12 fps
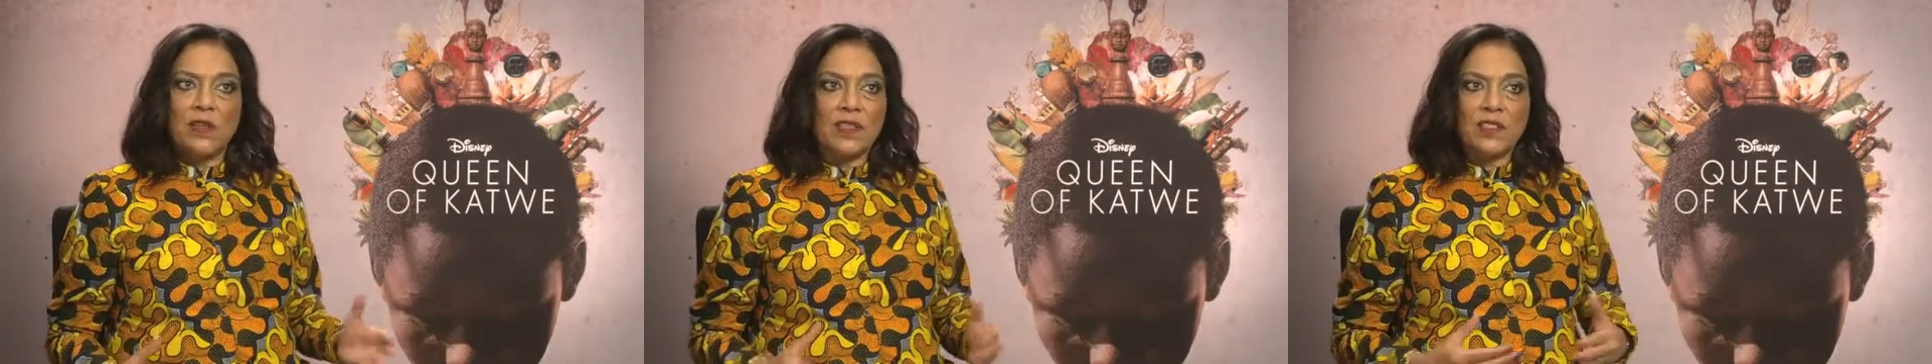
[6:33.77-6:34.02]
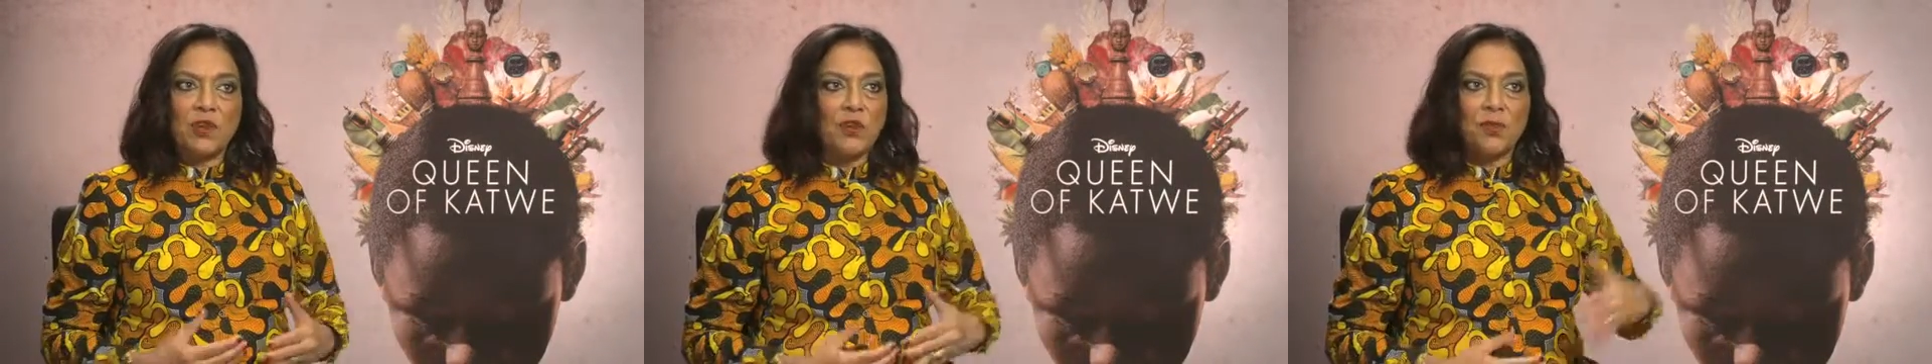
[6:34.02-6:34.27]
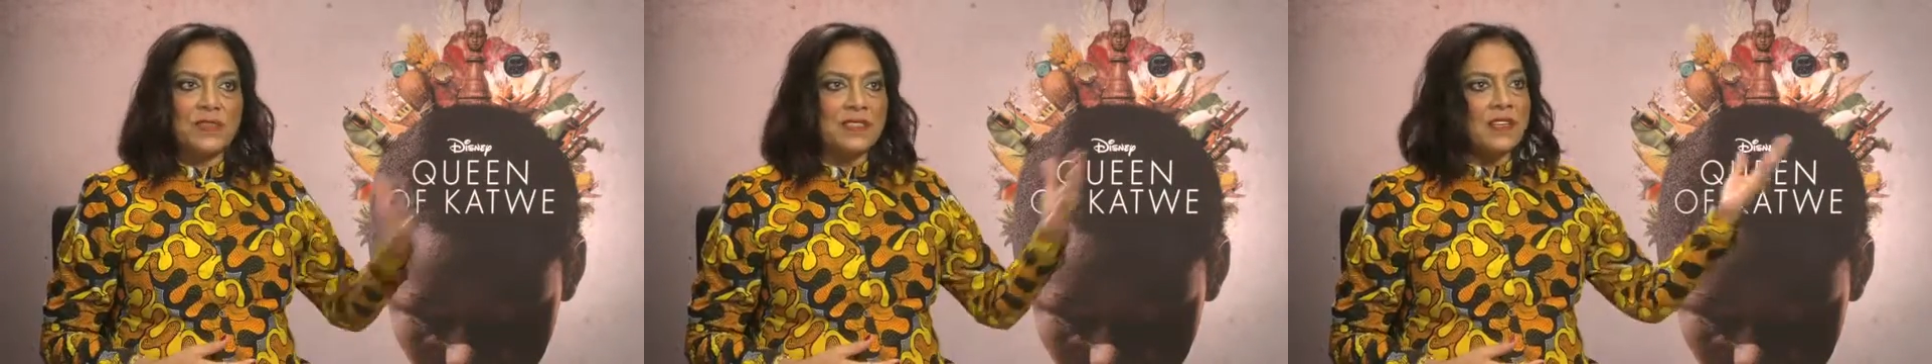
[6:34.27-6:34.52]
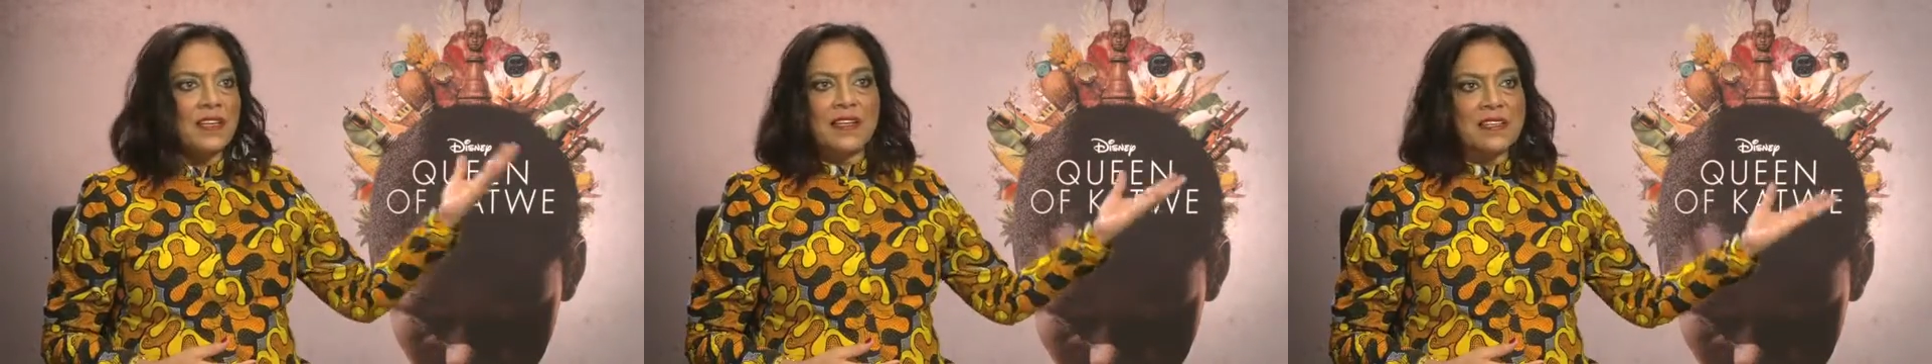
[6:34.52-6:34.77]
it's
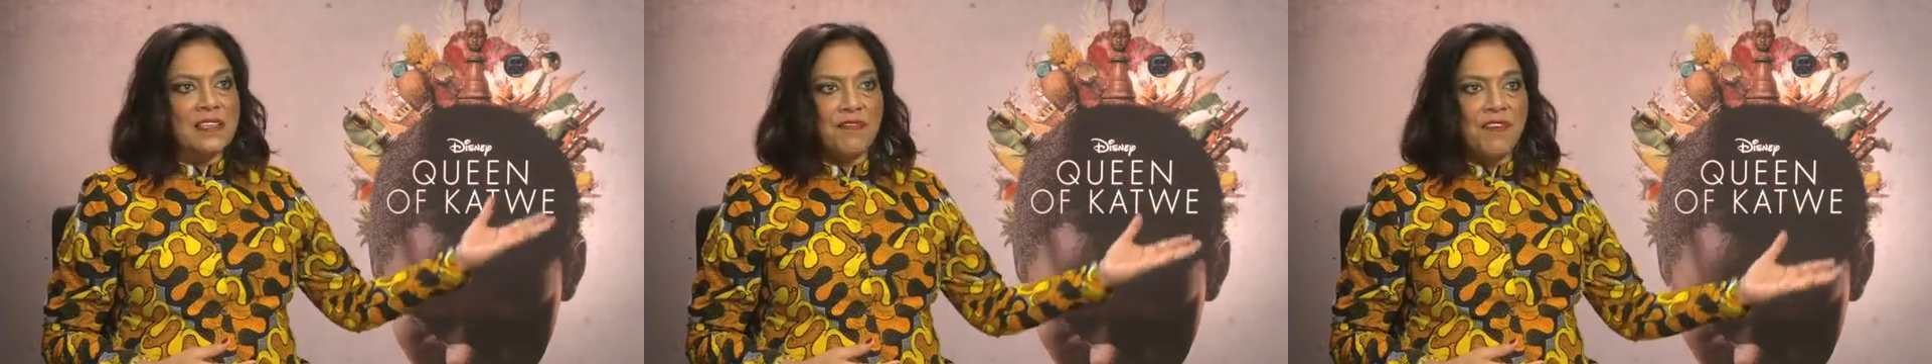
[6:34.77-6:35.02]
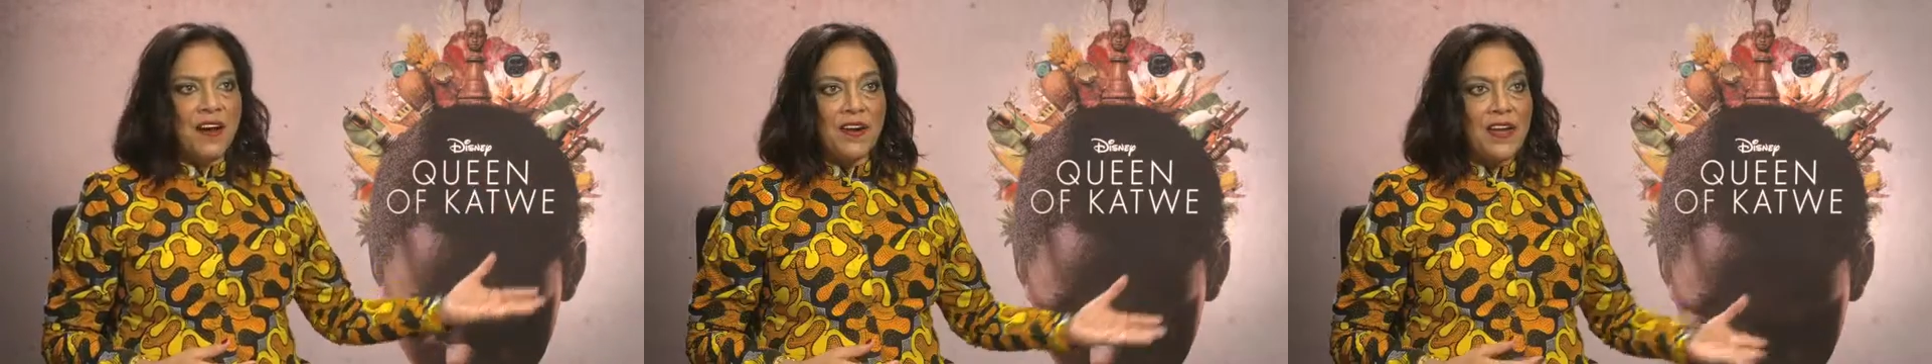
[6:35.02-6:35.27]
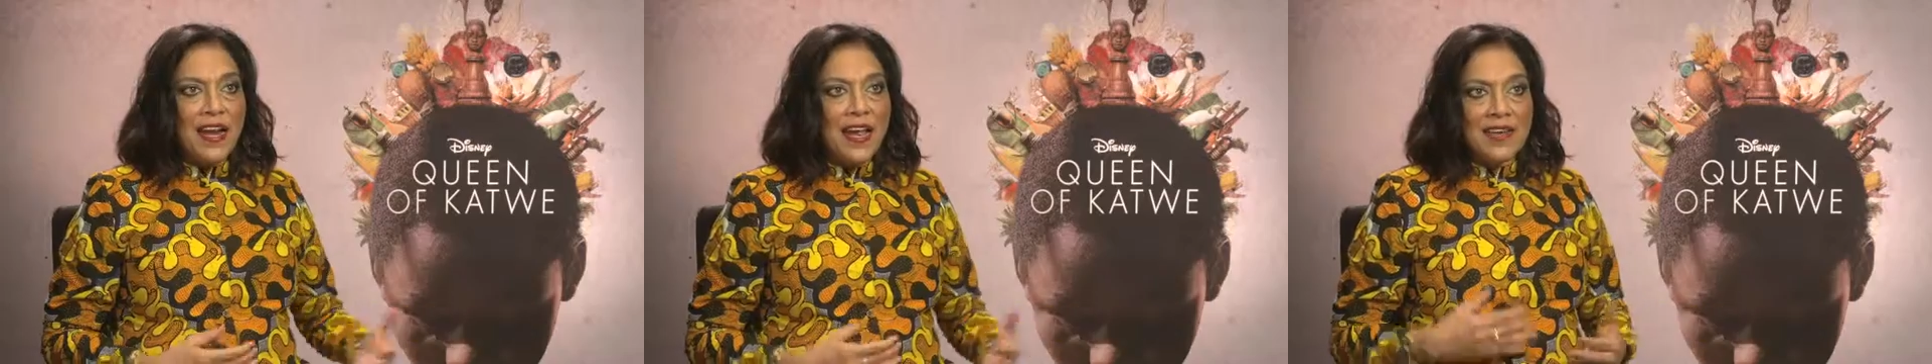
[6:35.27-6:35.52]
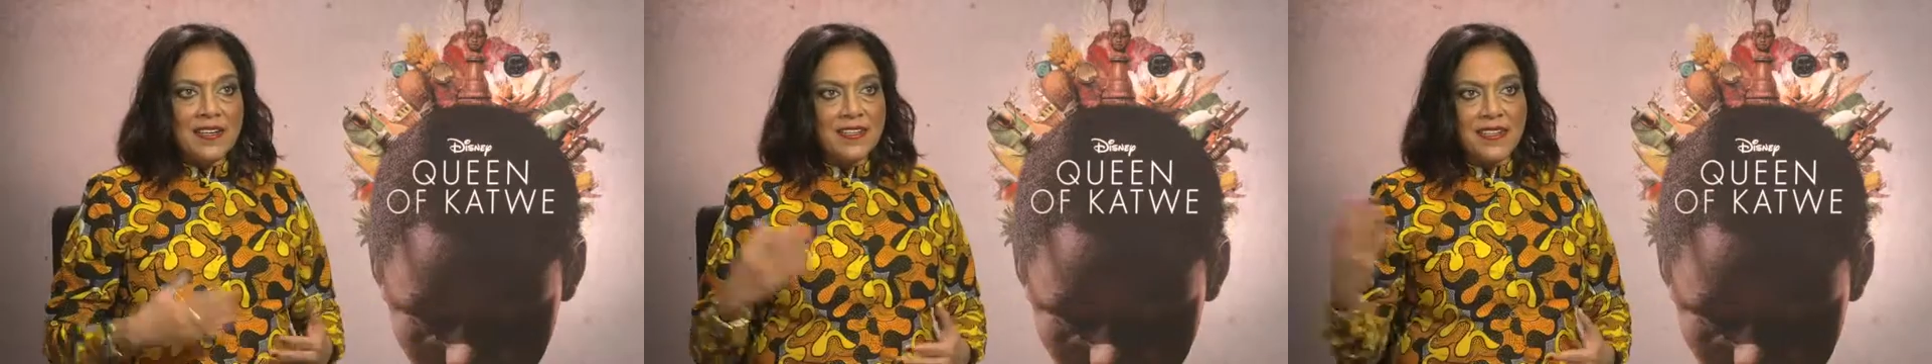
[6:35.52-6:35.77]
always safari
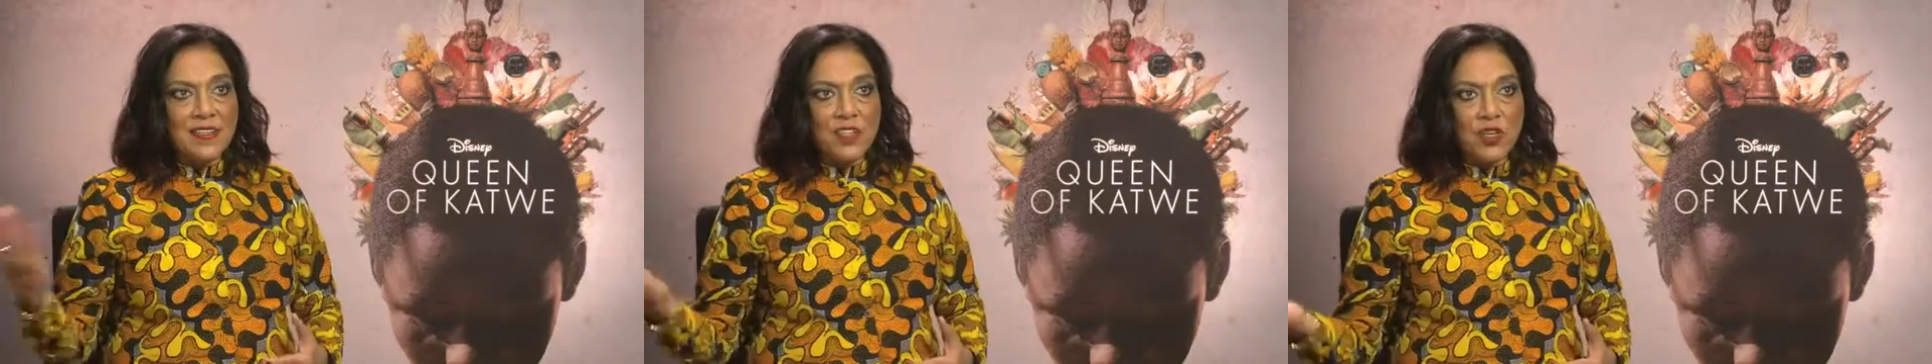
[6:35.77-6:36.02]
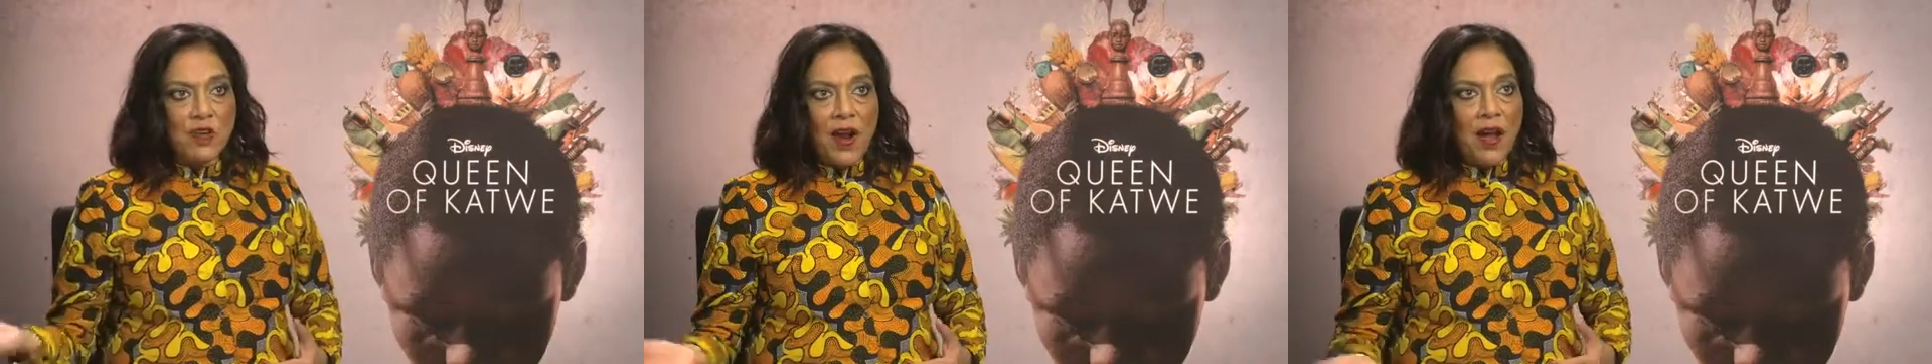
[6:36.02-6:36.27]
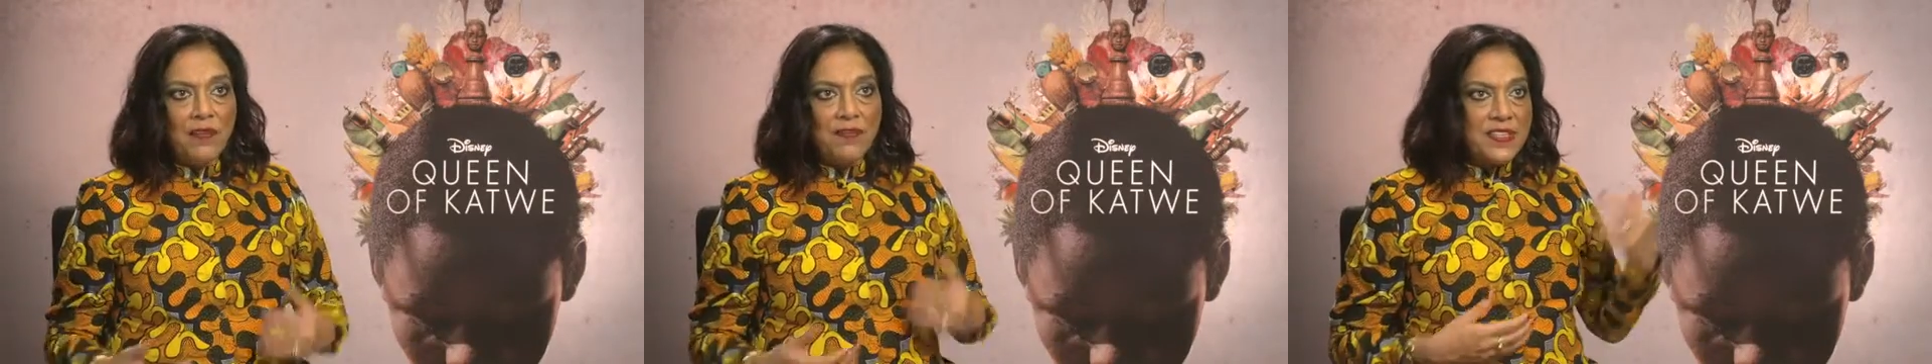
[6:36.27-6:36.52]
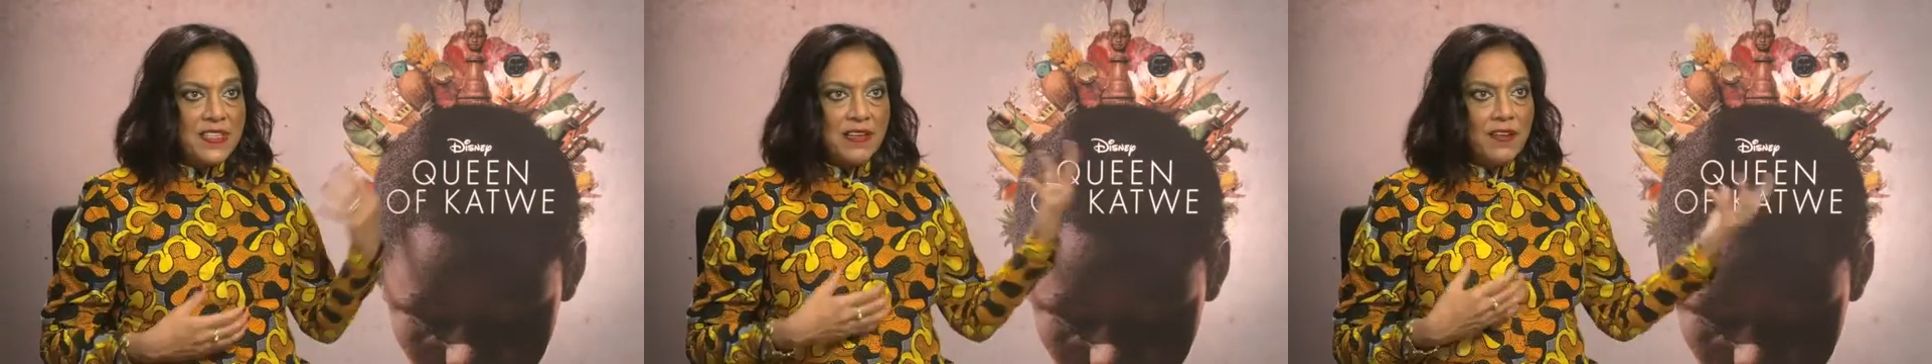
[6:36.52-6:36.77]
lands and
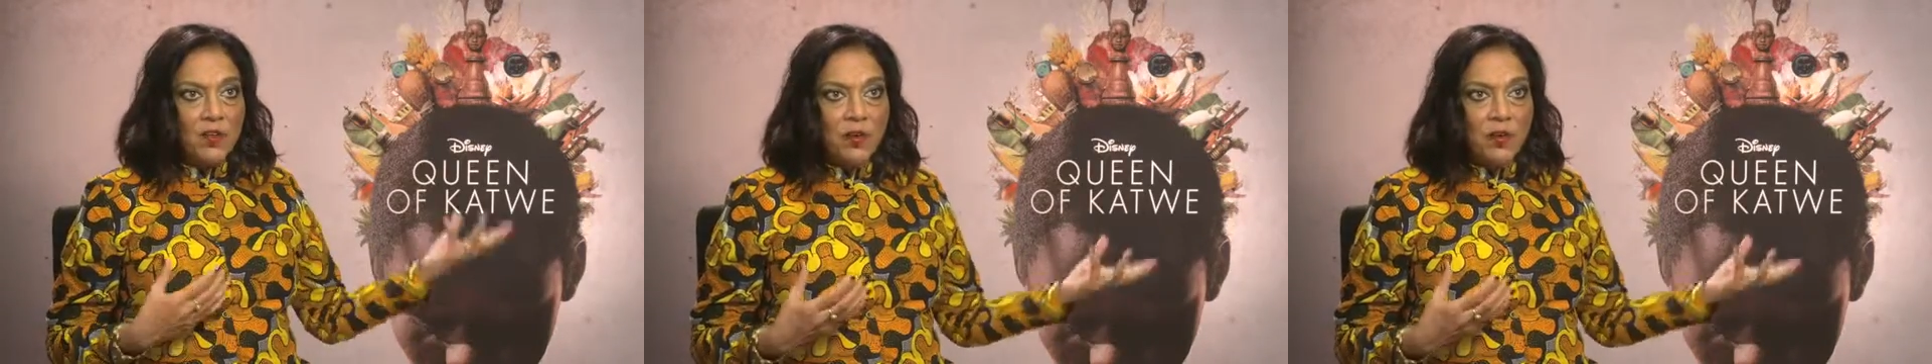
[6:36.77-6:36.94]
giraffes and,